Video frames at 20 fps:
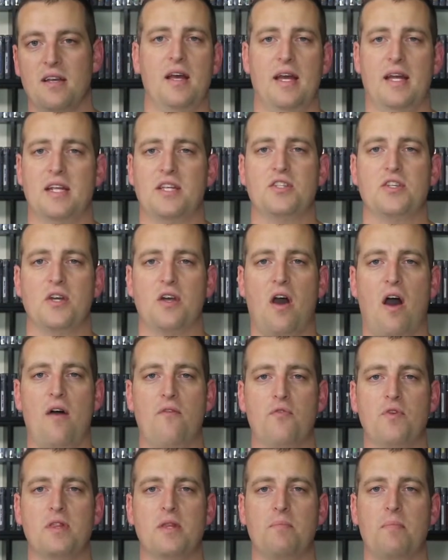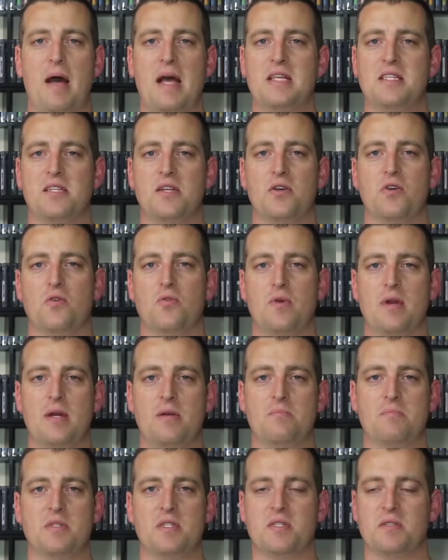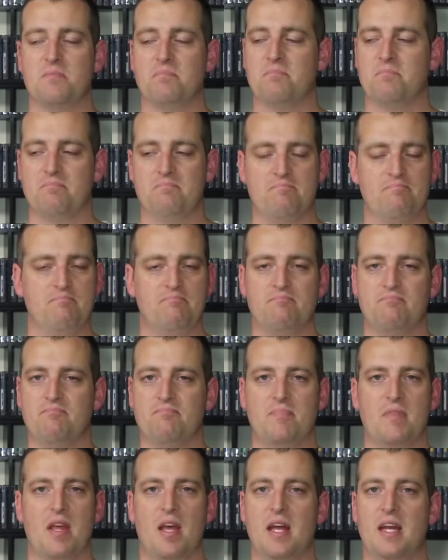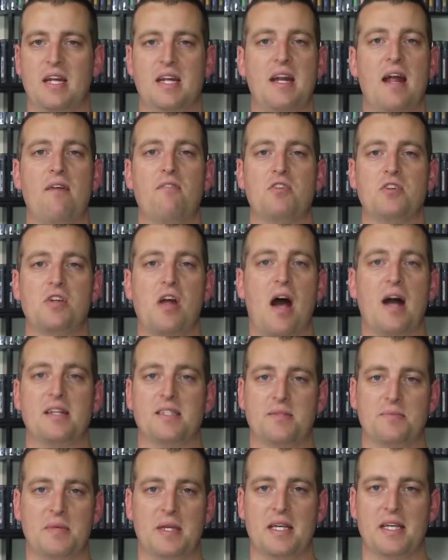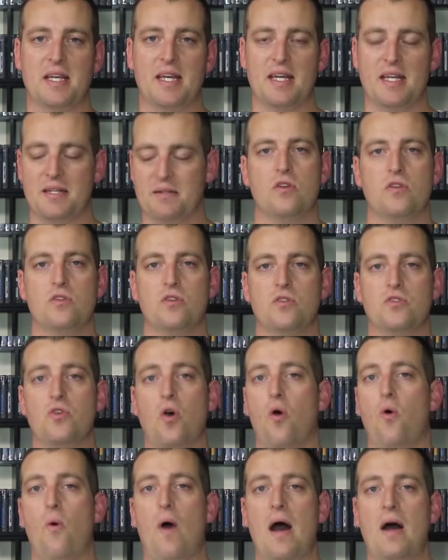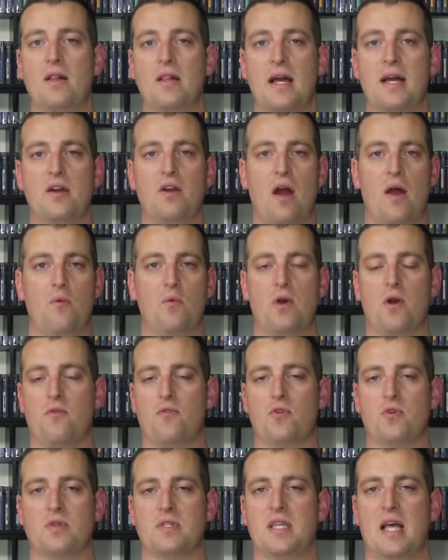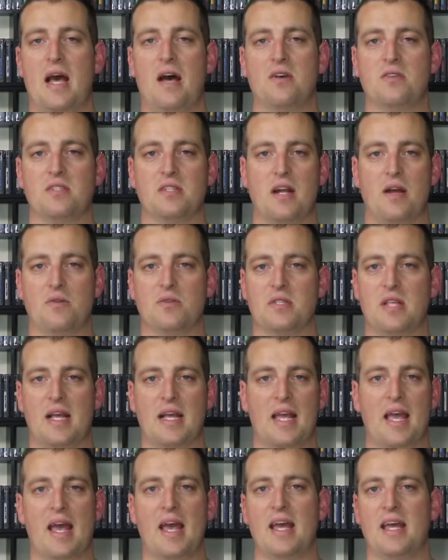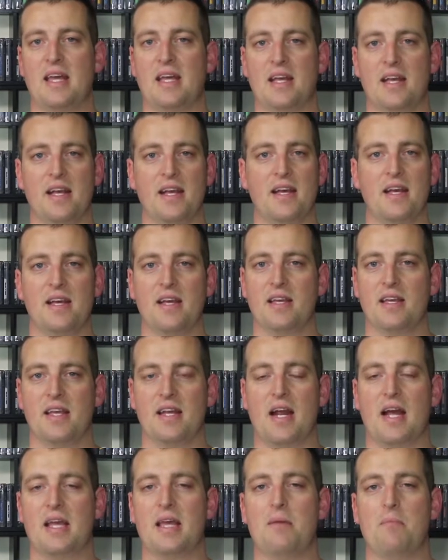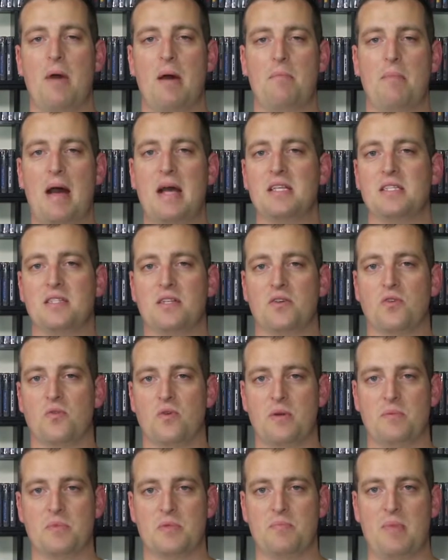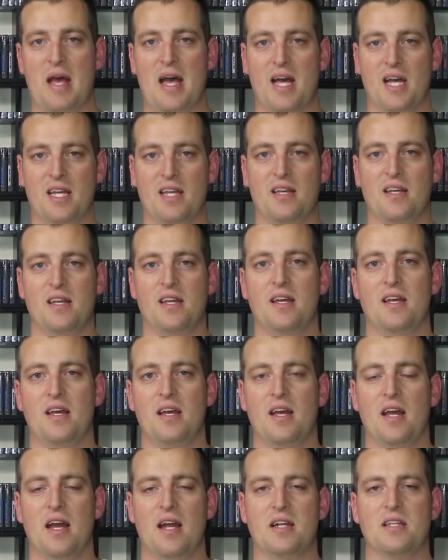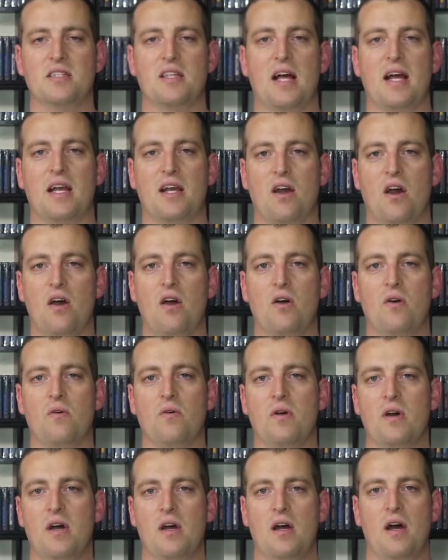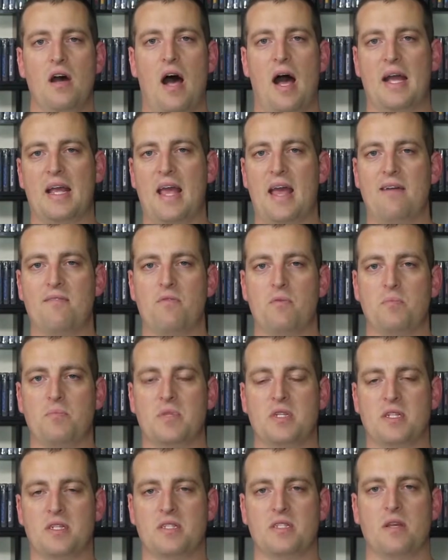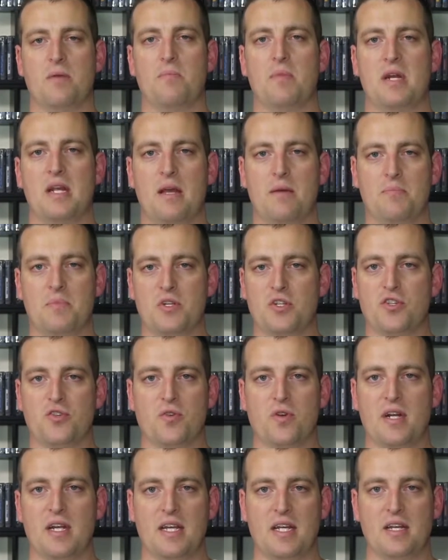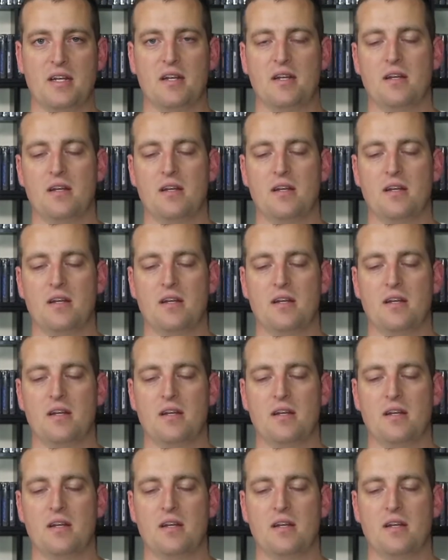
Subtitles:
And he took off with the bicycle rims, and he never talked to me again. So a while later I went over to his house and I was like, hey, can I get my bicycle rims back? And he's like, oh, I gave them to somebody up the street.